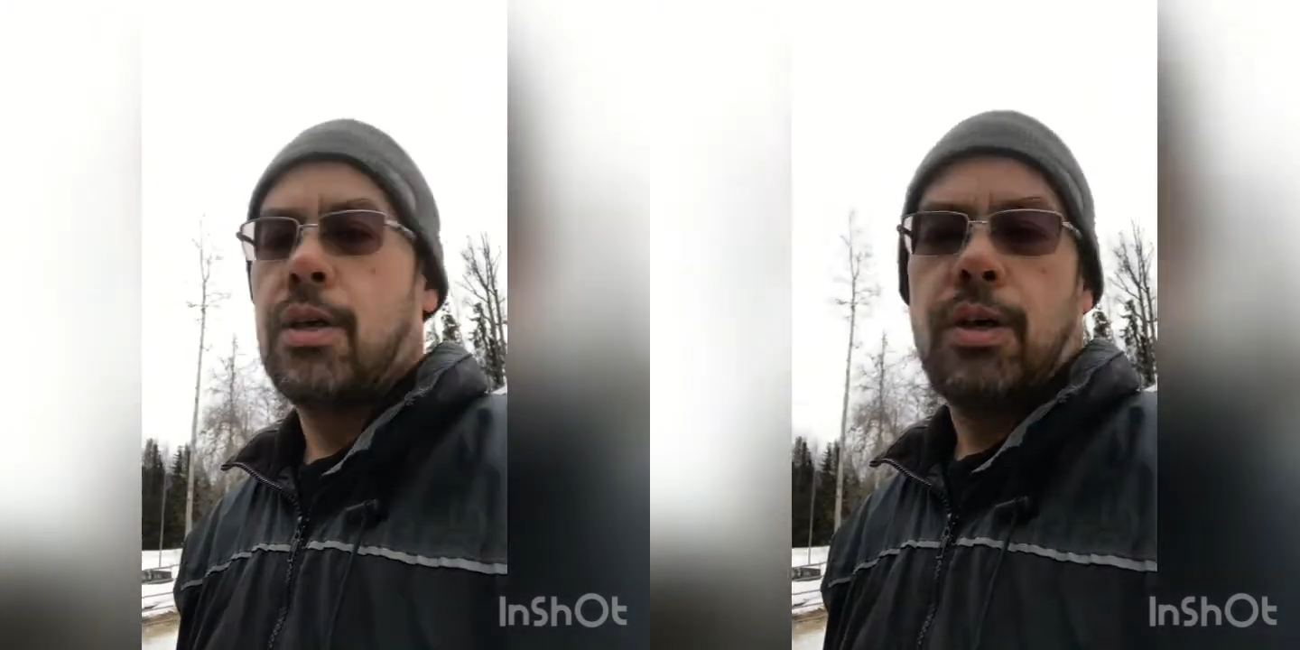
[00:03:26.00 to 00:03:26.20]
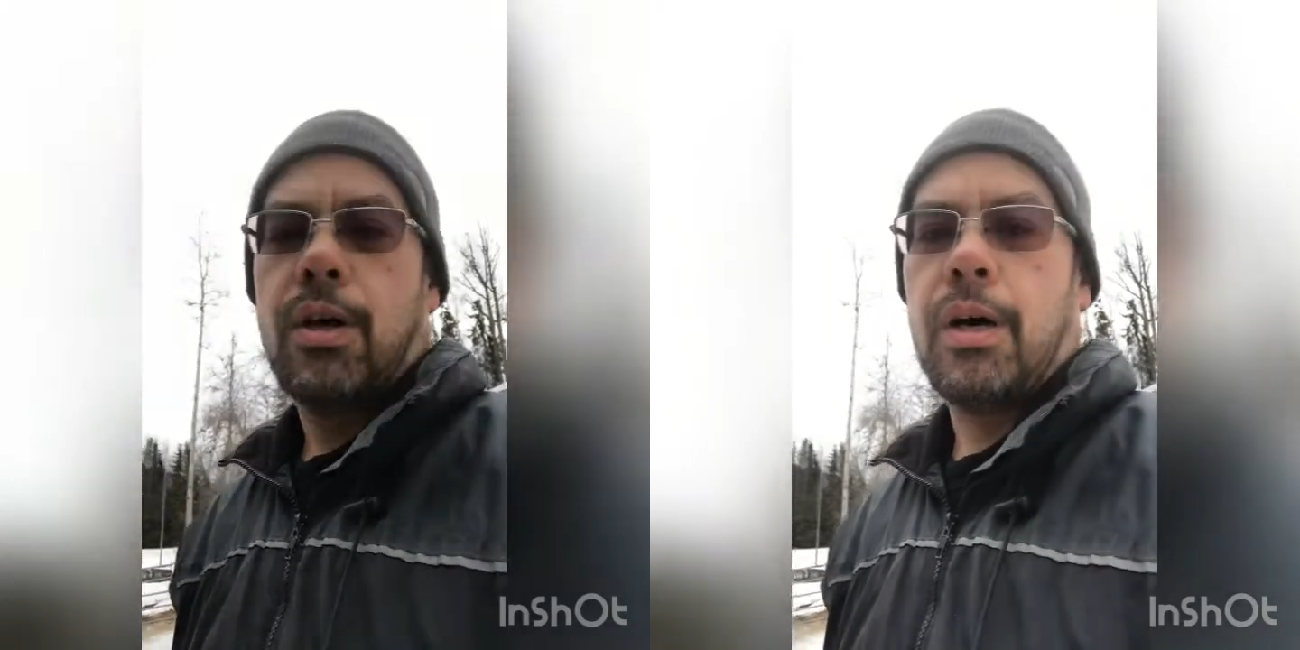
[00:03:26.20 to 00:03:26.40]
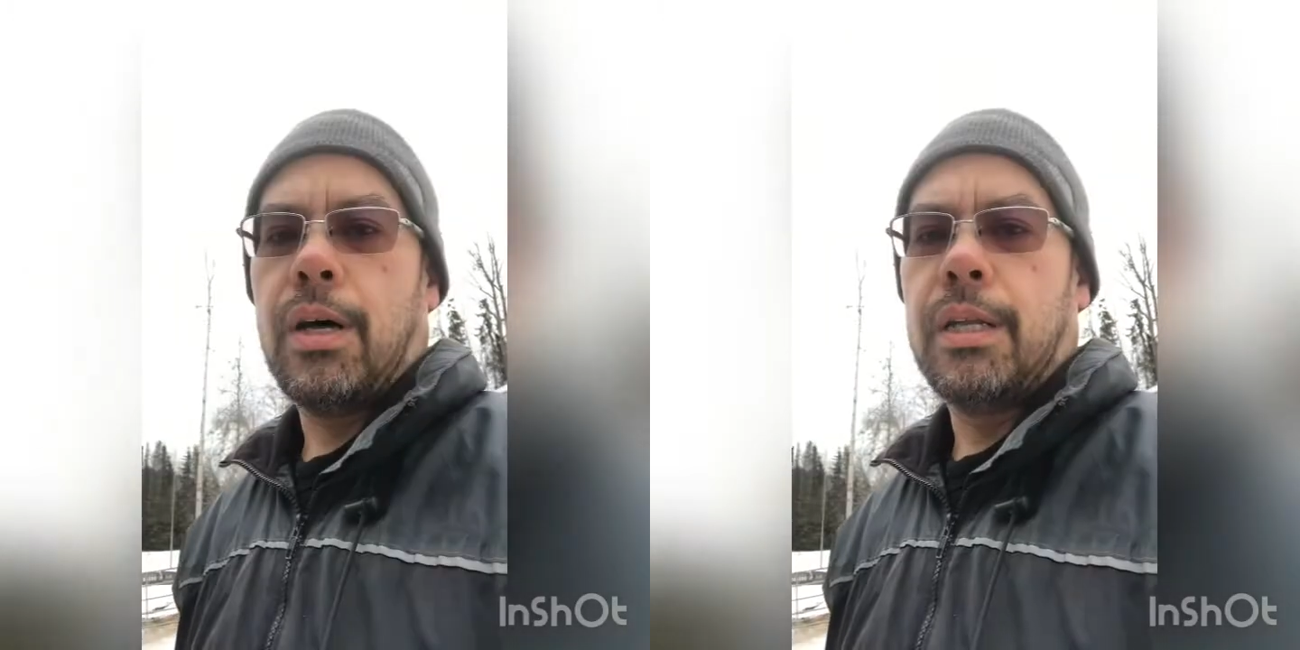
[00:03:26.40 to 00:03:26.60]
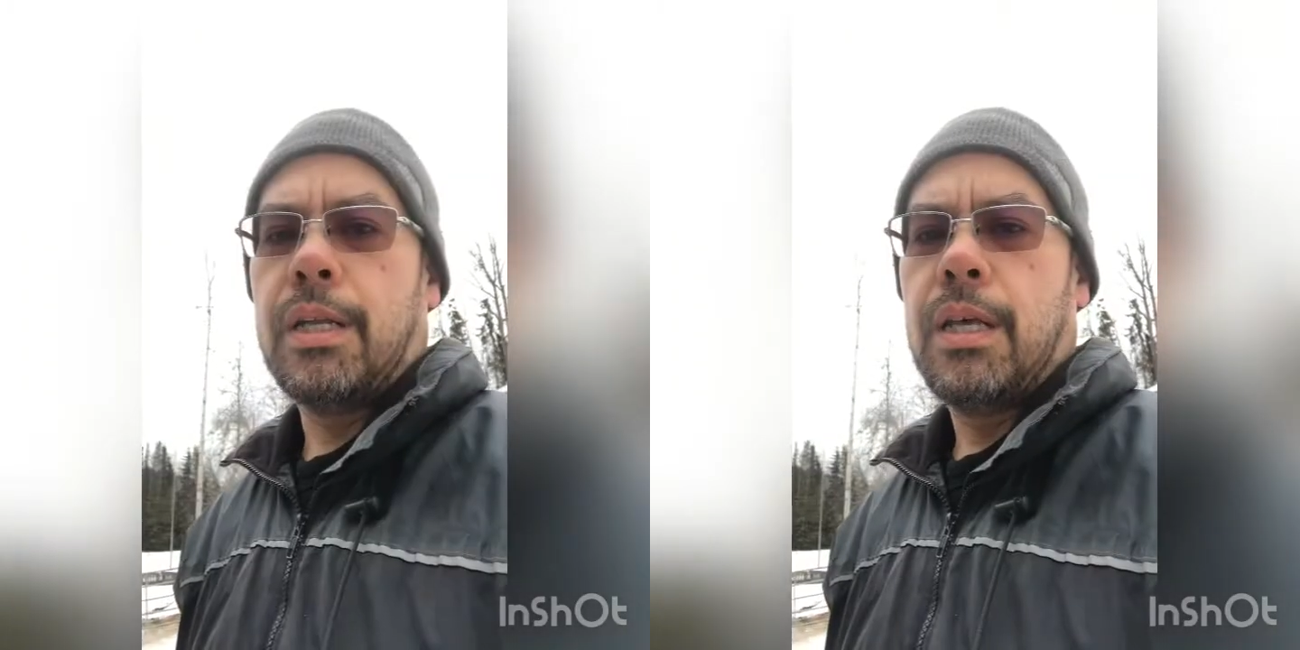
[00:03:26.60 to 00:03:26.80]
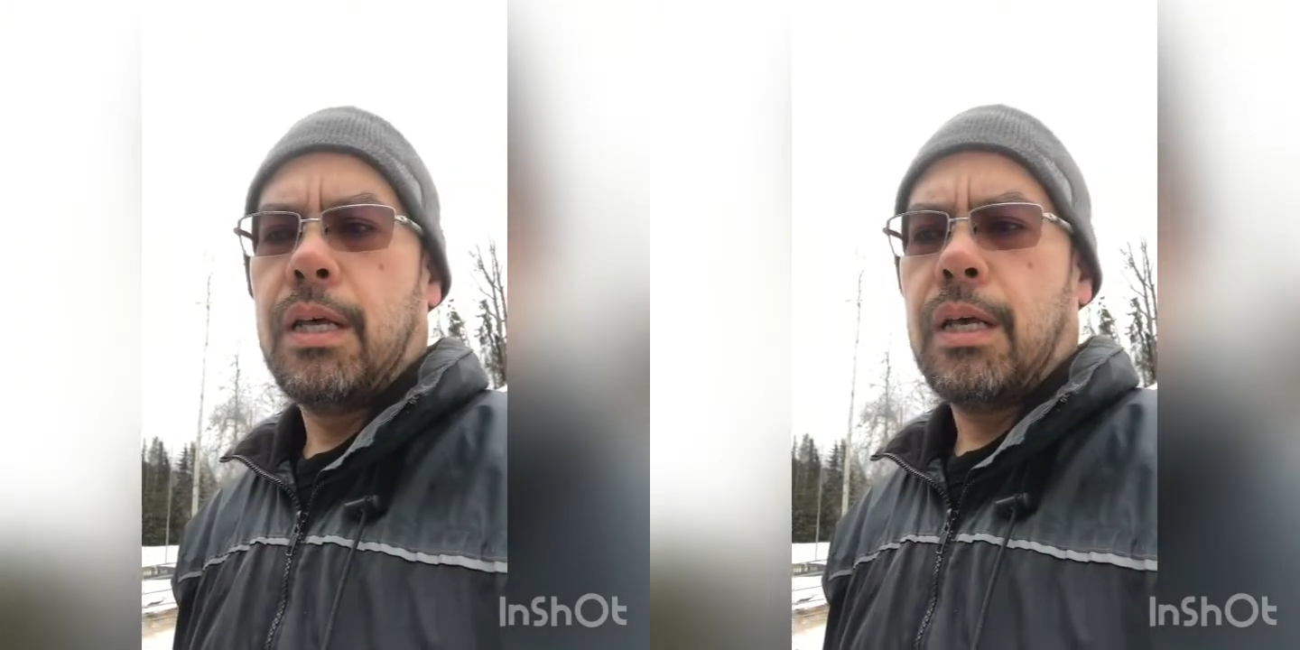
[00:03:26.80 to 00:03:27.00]
on
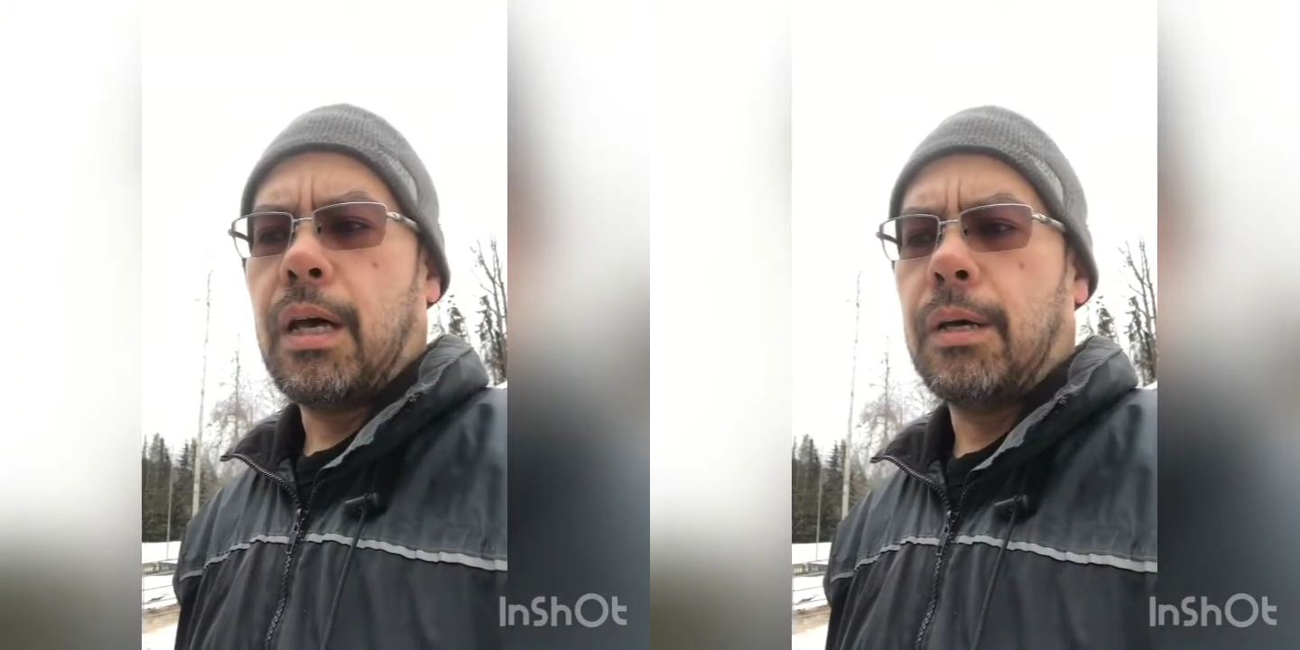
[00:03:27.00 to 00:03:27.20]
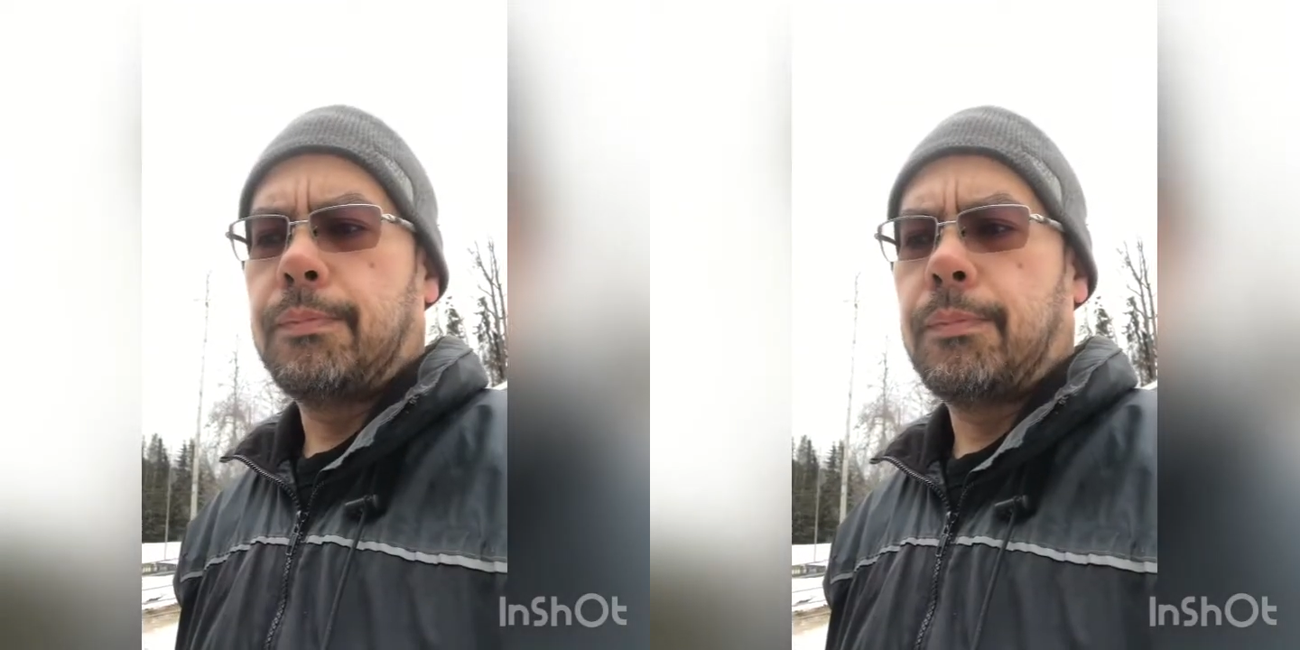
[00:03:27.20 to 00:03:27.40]
a